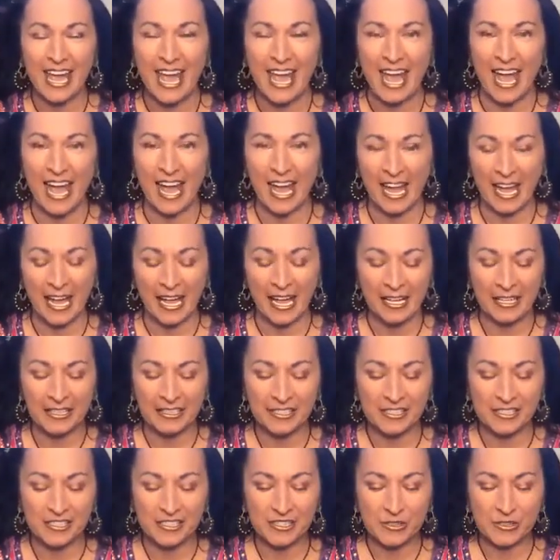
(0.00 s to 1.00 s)

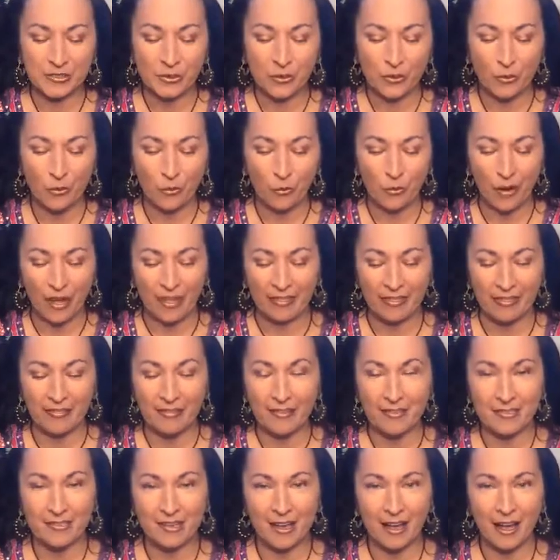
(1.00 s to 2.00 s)
And when the
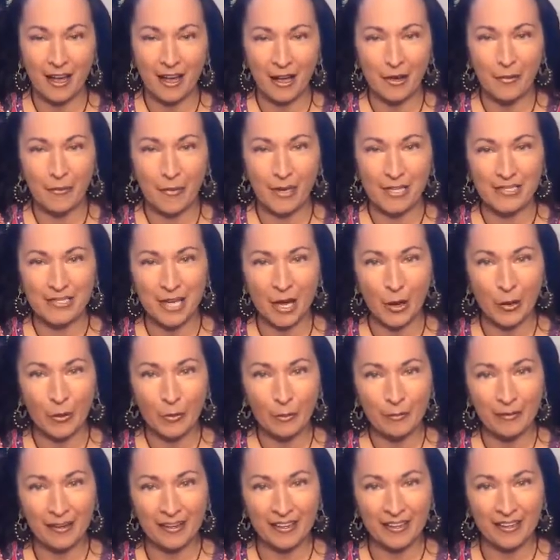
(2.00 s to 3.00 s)
sack was
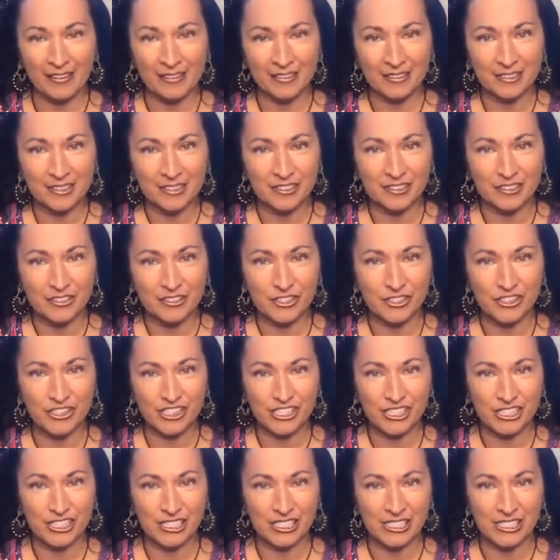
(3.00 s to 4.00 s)
opened,
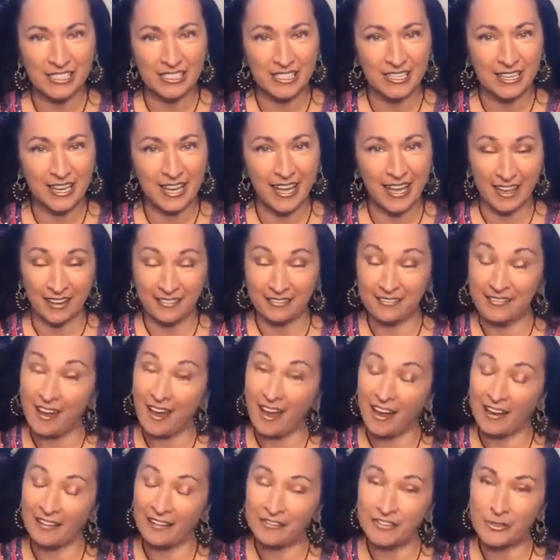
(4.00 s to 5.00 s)
she ate the
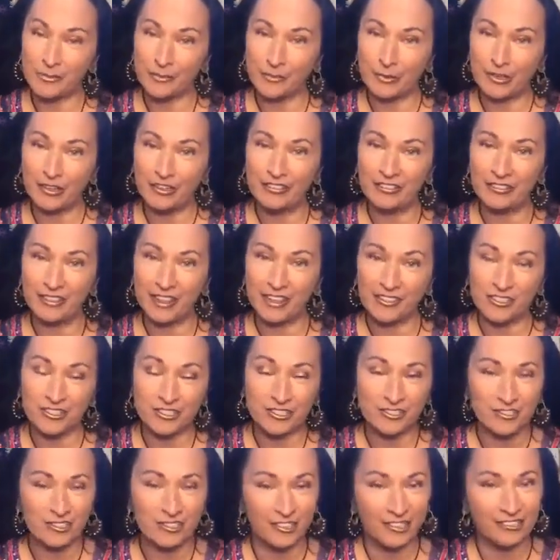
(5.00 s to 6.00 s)
afterbirth and she
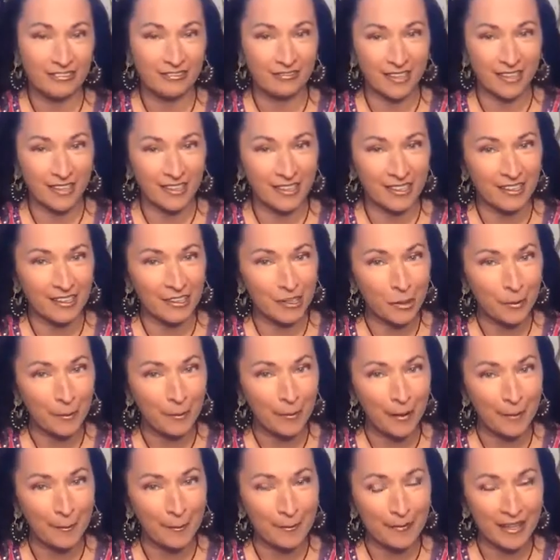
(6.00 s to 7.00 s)
started licking her
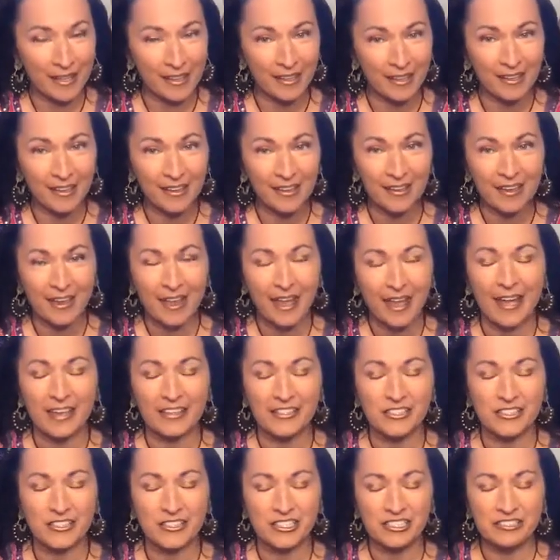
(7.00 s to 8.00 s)
puppy. And
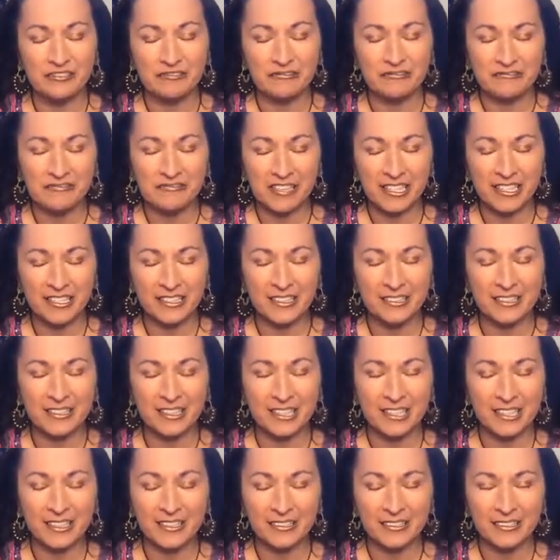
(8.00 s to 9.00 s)
she
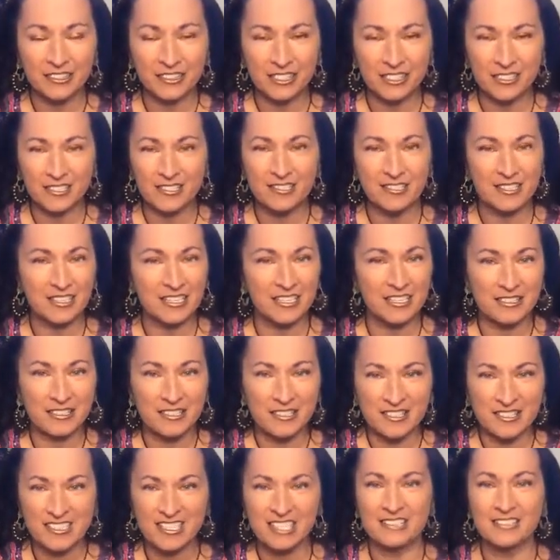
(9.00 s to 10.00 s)
really just
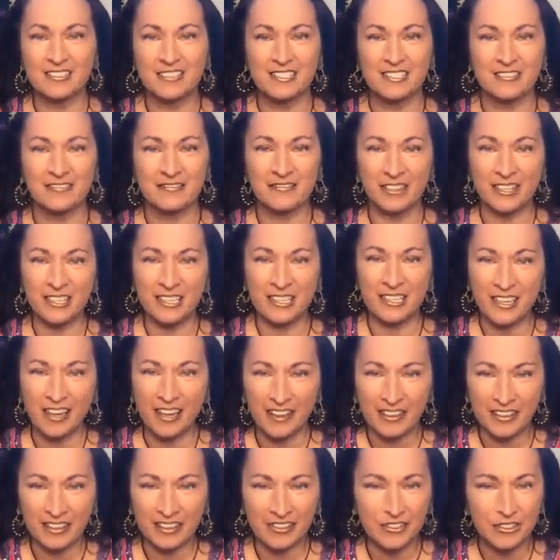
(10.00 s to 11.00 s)
instinctively
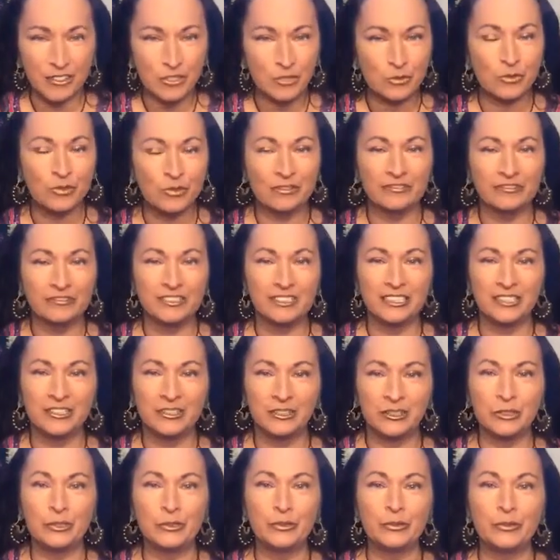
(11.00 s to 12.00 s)
and intuitively
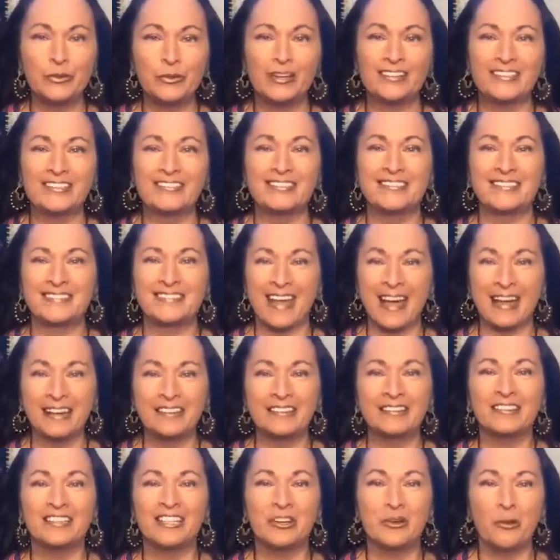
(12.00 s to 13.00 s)
knew
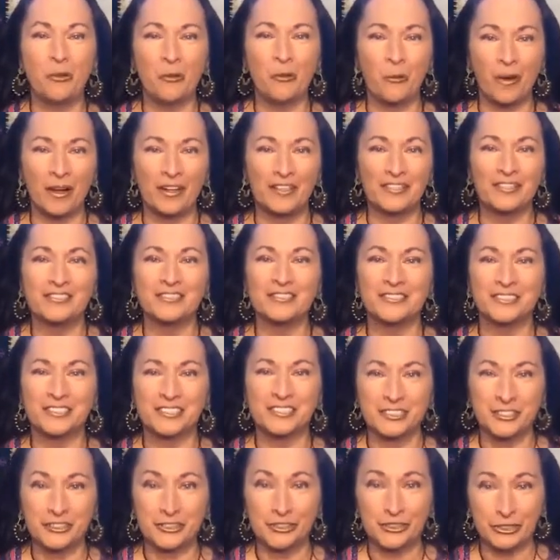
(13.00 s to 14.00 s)
exactly what
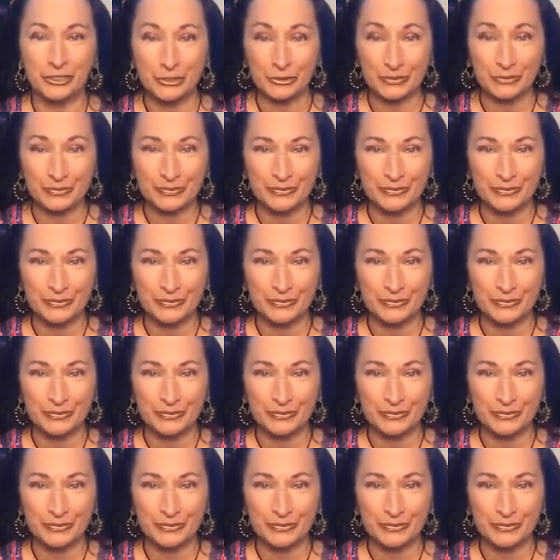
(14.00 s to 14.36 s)
to do.